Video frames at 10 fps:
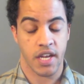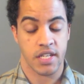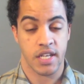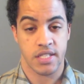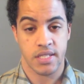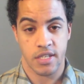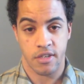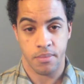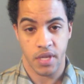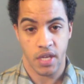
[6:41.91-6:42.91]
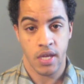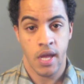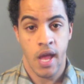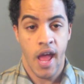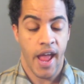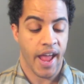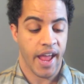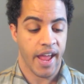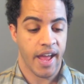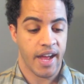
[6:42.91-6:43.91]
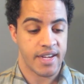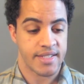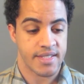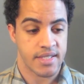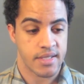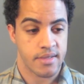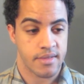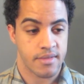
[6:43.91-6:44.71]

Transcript: It is still me. And